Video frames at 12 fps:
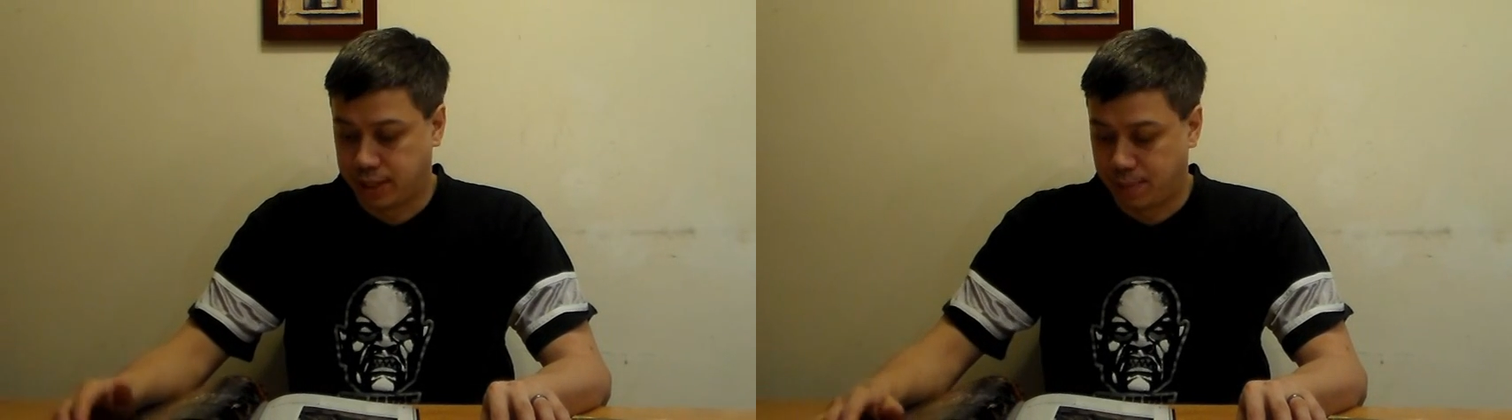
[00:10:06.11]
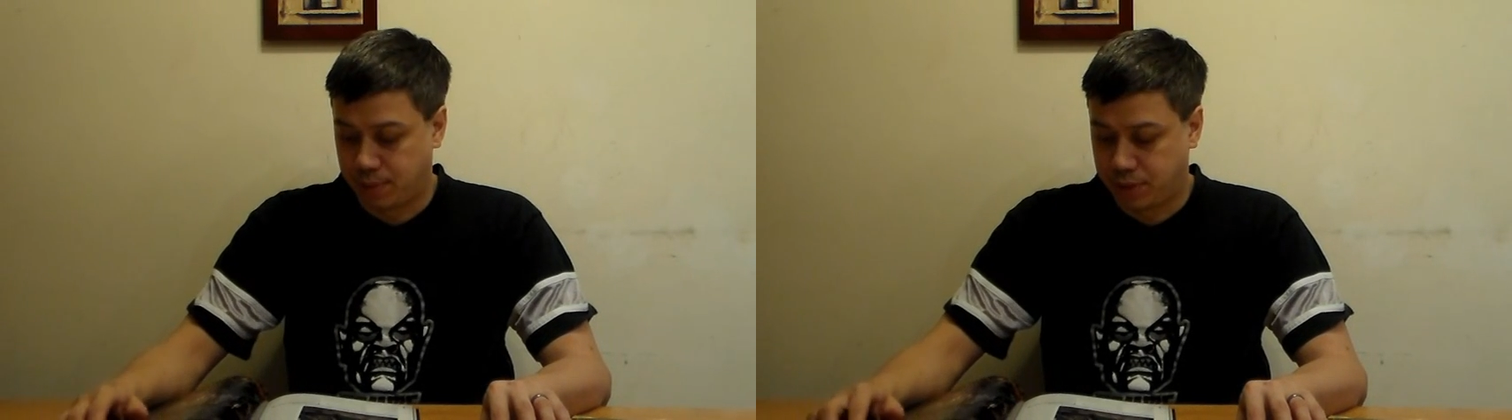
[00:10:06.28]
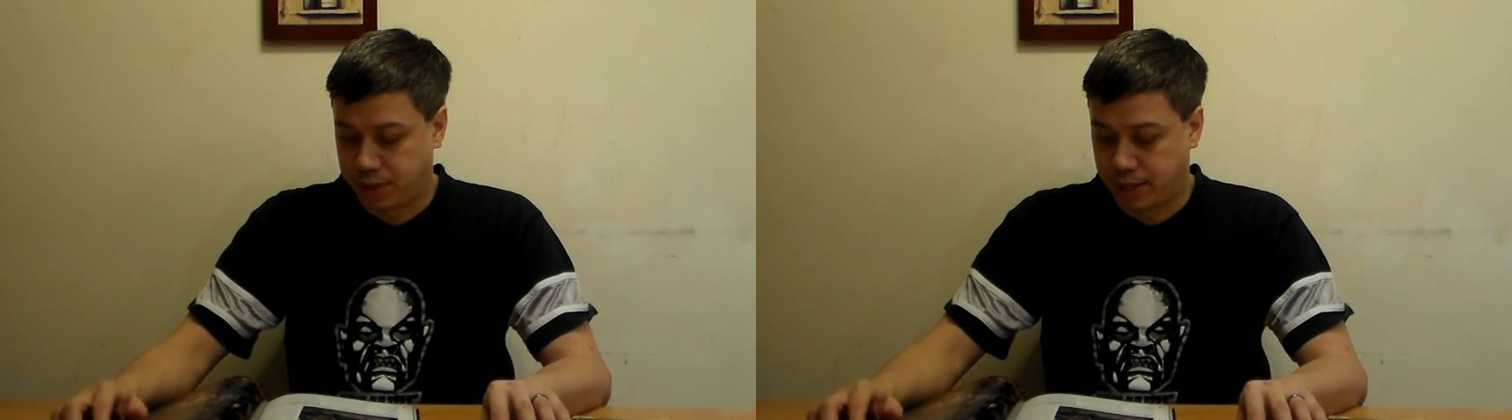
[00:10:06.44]

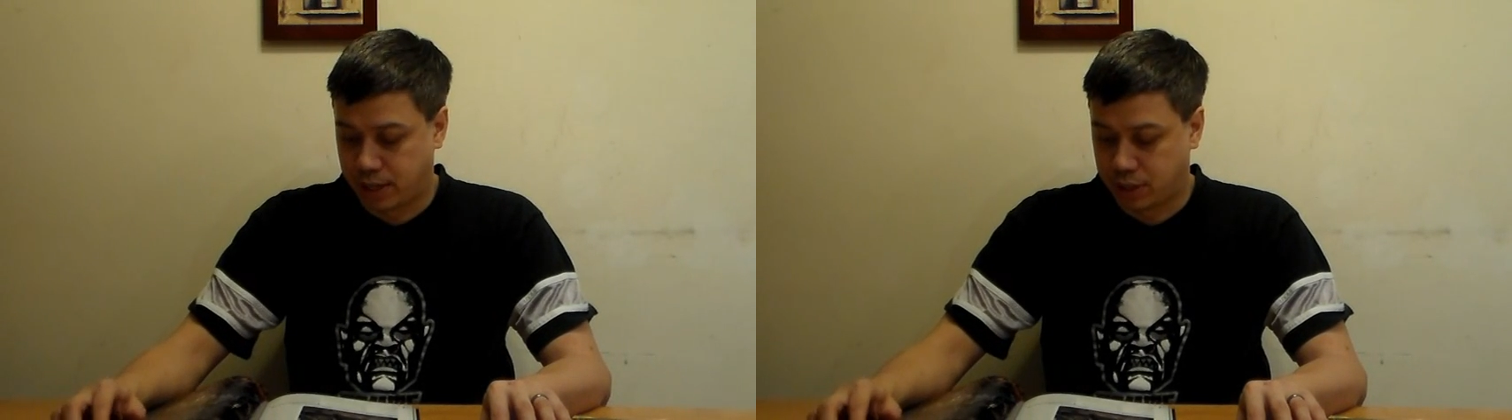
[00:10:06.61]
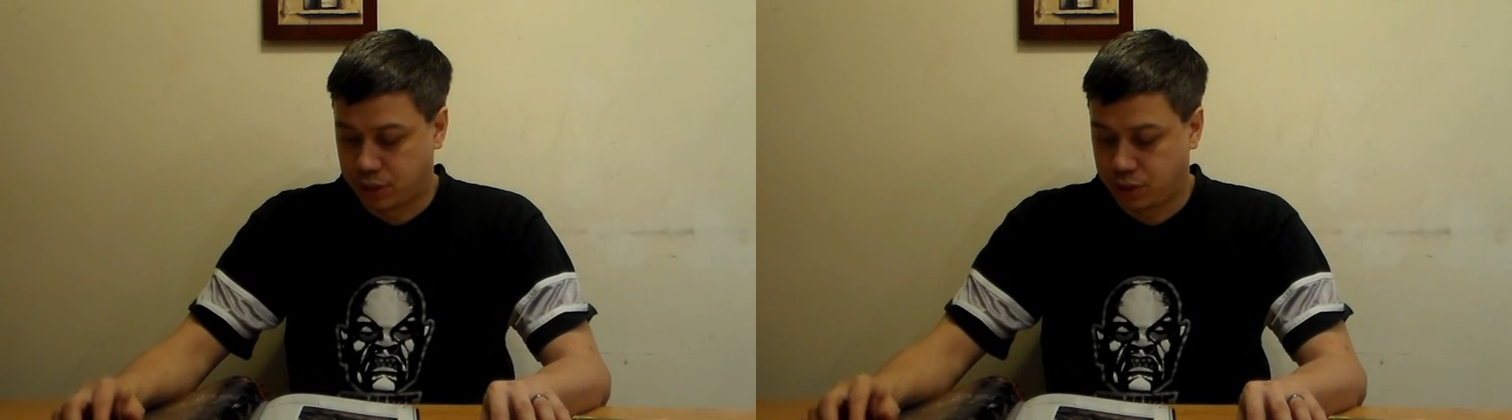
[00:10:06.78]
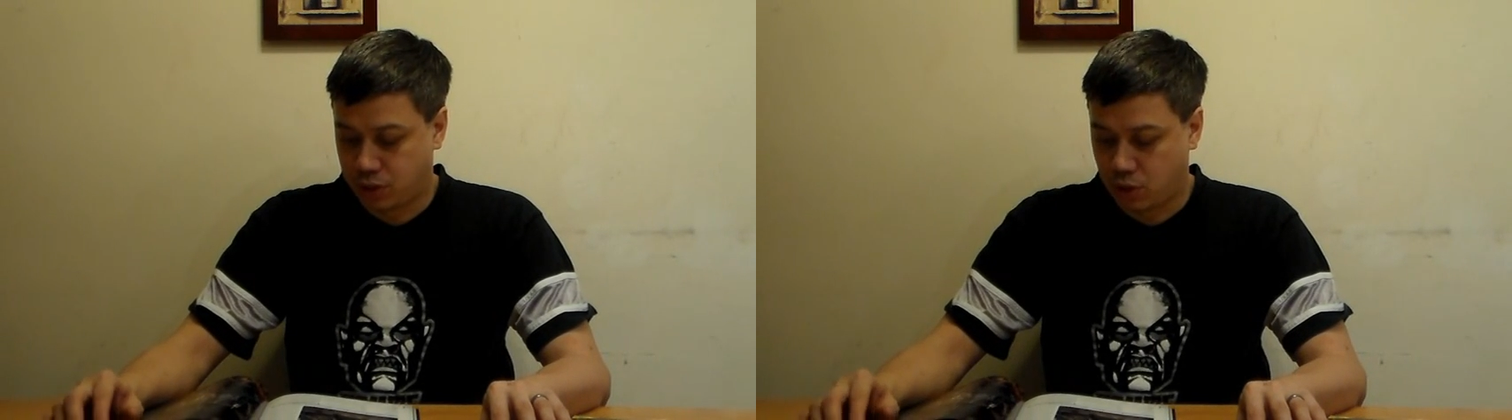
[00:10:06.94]
type of
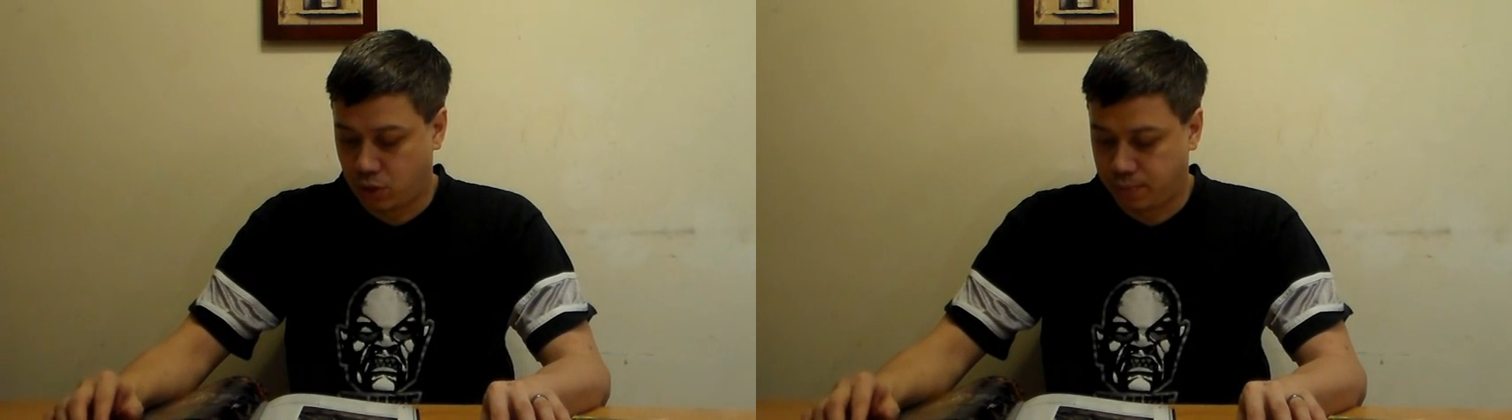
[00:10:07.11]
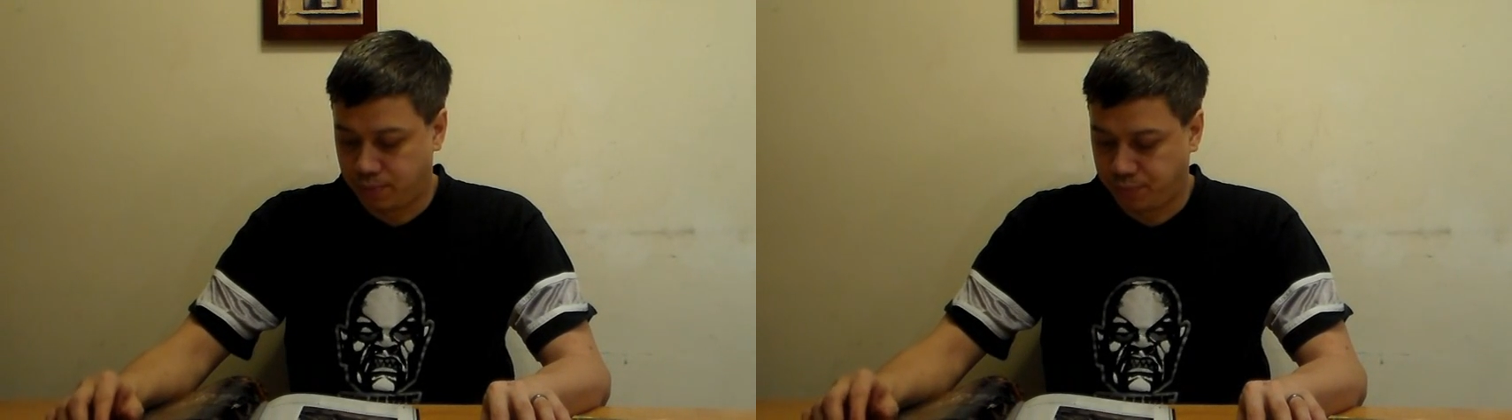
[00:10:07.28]
things. So